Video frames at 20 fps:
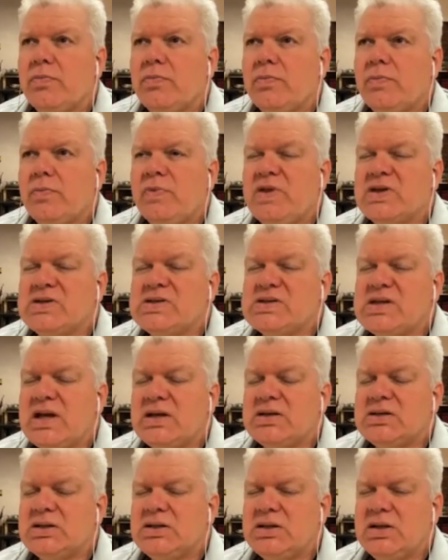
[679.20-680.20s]
the
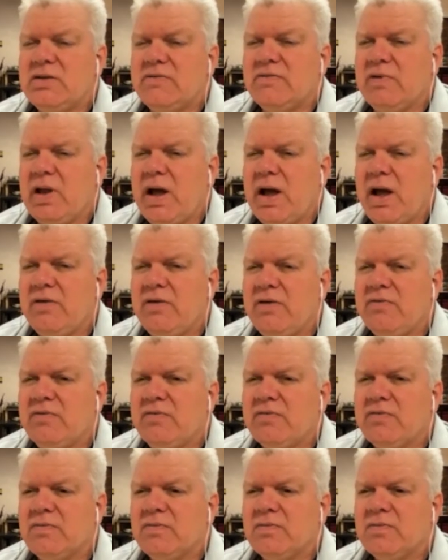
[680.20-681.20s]
sanctity of
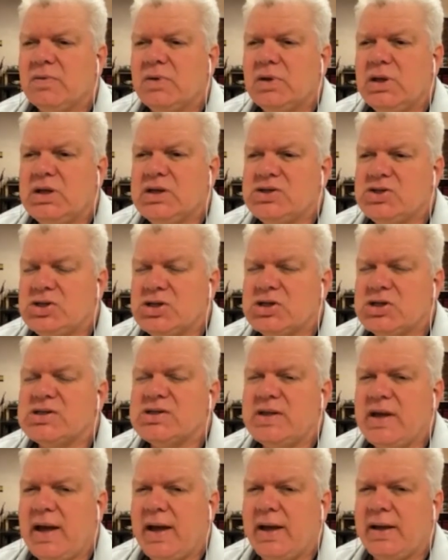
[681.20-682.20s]
life is
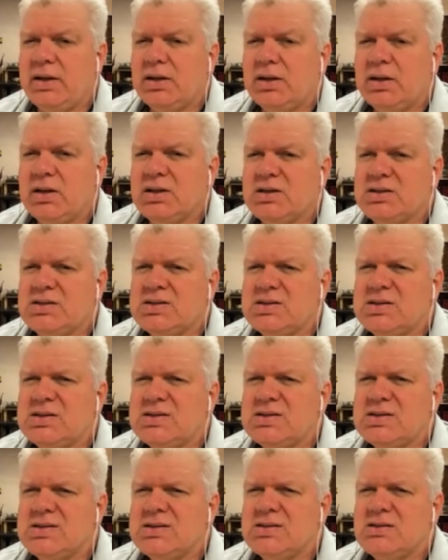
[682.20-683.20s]
just that
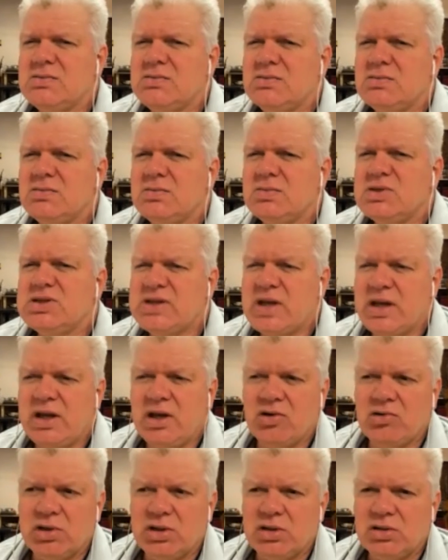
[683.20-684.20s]
it's
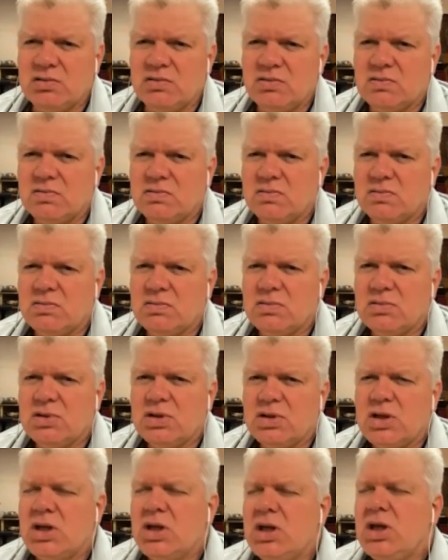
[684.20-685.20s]
sacred.
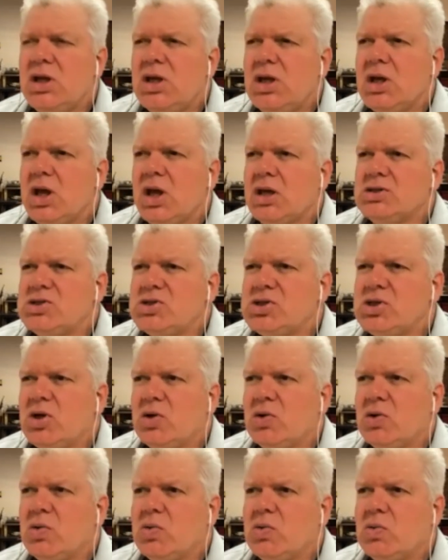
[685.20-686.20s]
And
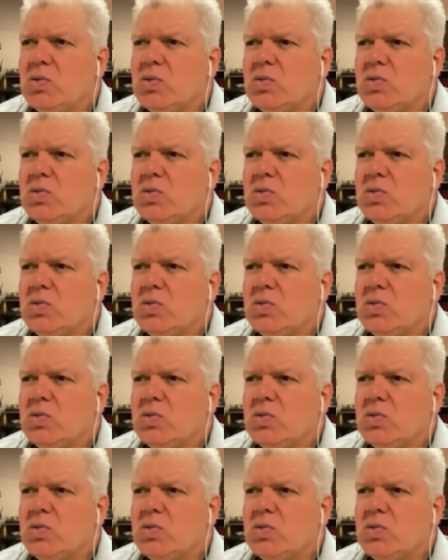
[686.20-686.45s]
so,